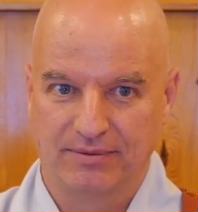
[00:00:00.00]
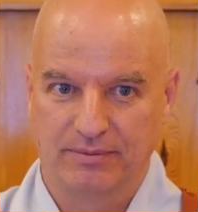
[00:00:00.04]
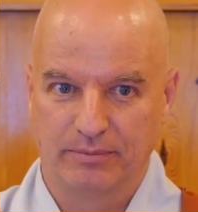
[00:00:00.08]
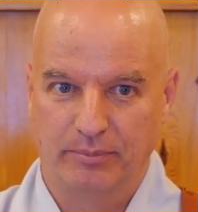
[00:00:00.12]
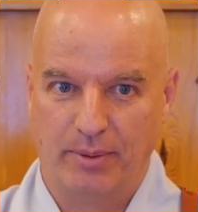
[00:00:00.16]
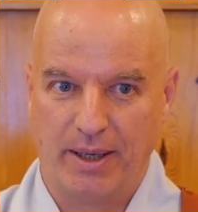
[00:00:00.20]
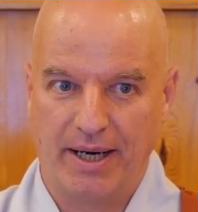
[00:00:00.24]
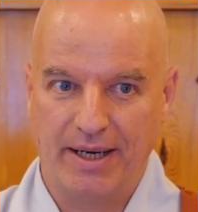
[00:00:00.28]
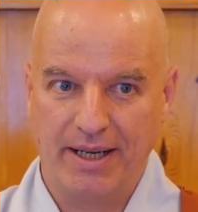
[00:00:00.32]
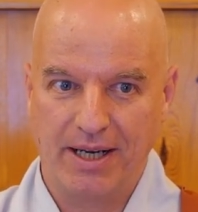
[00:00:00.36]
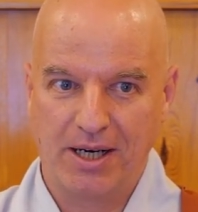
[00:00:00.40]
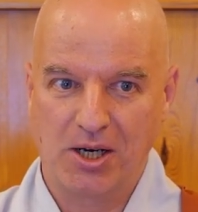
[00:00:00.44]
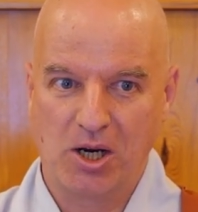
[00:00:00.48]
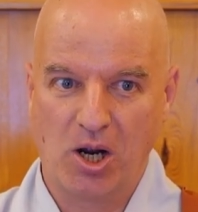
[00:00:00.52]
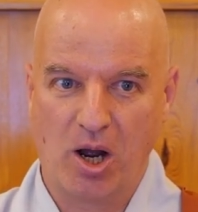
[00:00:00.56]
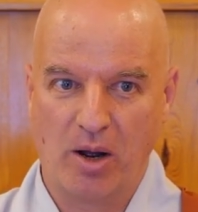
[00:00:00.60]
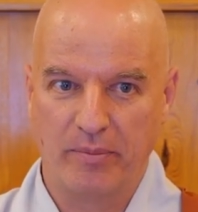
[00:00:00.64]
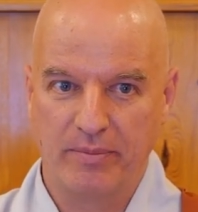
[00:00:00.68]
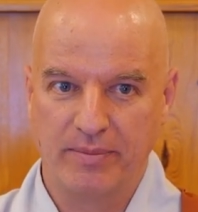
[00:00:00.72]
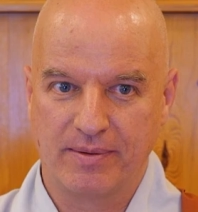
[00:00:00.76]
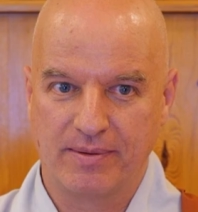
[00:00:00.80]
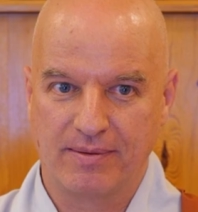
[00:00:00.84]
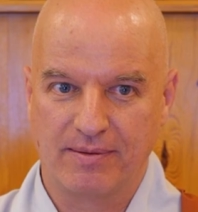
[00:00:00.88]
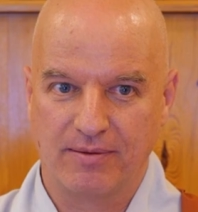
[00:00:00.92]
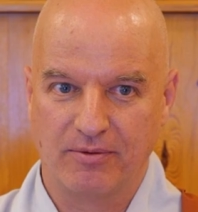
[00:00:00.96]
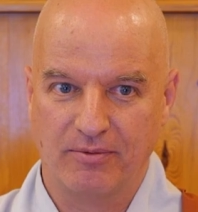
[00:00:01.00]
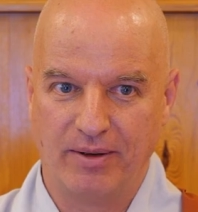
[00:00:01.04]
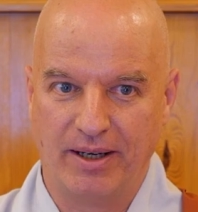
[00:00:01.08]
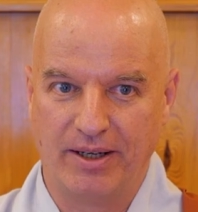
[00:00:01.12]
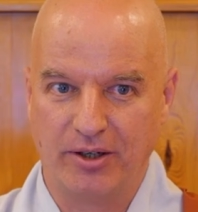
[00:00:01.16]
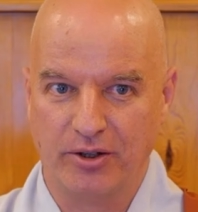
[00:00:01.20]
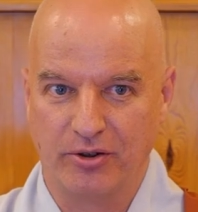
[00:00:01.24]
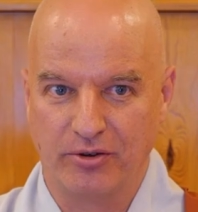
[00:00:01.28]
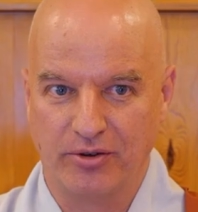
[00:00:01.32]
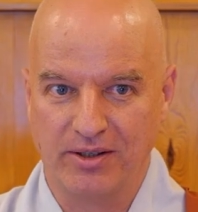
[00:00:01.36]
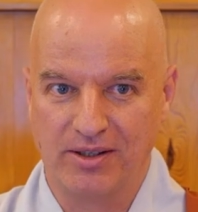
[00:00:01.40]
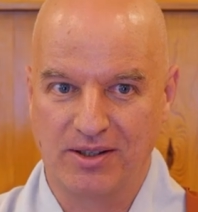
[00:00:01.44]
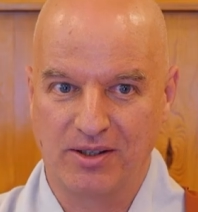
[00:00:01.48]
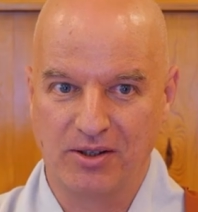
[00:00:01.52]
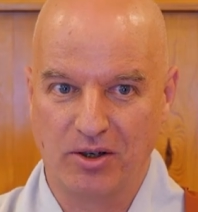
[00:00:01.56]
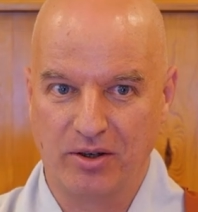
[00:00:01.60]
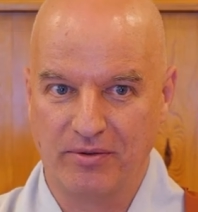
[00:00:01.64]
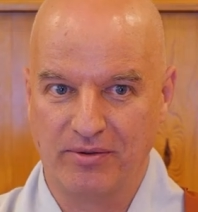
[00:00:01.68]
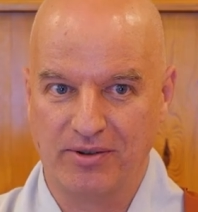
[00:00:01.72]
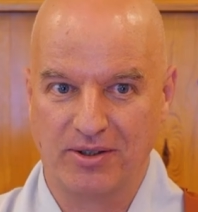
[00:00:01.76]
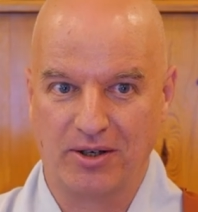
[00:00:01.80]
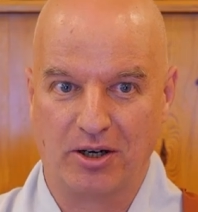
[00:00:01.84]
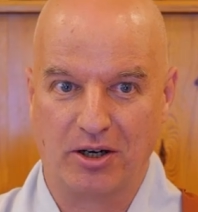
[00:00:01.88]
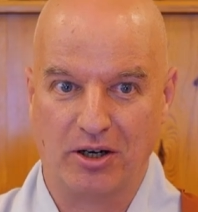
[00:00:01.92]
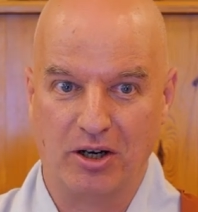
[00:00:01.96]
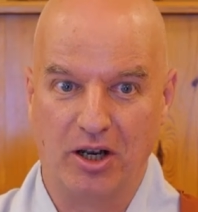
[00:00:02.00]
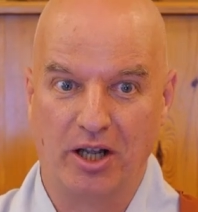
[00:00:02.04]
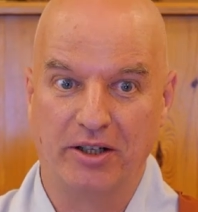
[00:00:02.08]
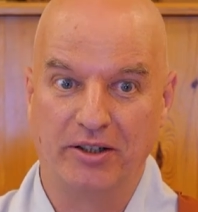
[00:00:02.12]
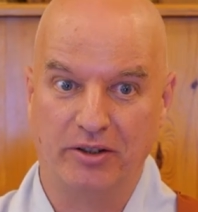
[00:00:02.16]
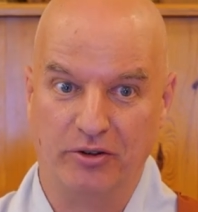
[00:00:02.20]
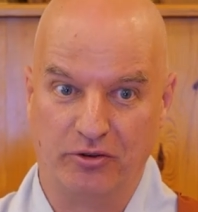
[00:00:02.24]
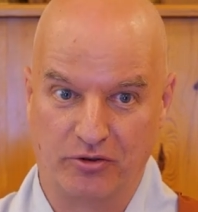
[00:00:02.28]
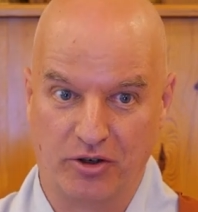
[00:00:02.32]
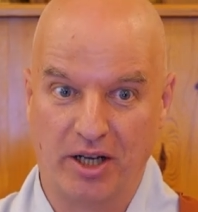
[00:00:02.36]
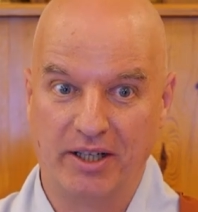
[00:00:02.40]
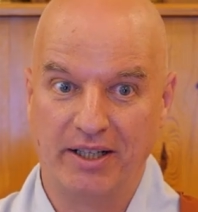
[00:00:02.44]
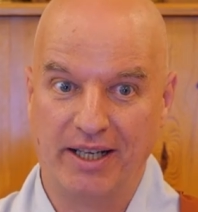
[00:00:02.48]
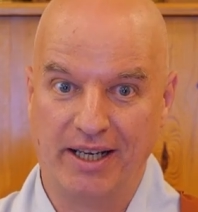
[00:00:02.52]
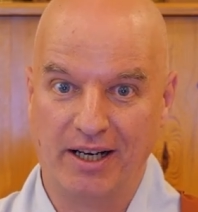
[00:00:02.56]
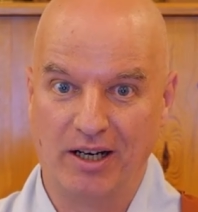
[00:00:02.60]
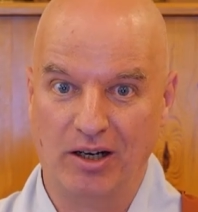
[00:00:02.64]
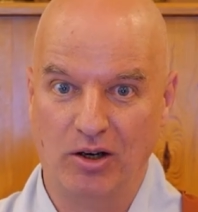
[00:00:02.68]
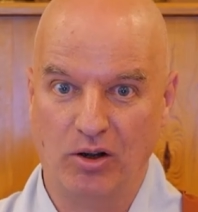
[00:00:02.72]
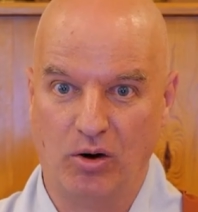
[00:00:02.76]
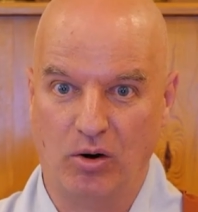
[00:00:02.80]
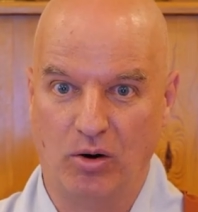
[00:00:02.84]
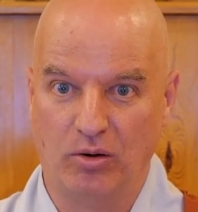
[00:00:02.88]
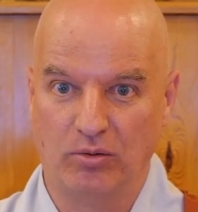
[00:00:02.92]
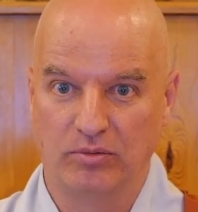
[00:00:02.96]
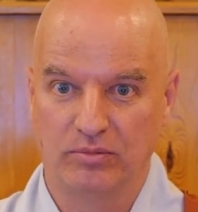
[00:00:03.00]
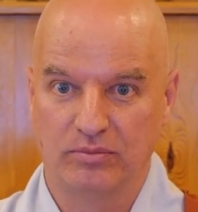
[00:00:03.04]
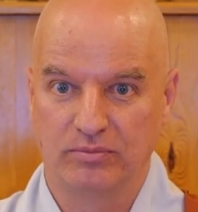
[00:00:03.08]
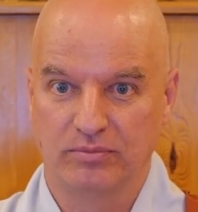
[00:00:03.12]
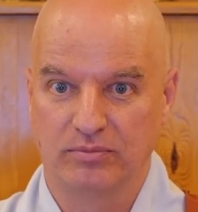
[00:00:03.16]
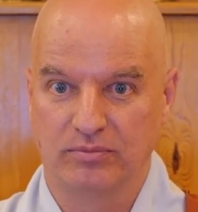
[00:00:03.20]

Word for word: Panic comes when your reserves are run running low.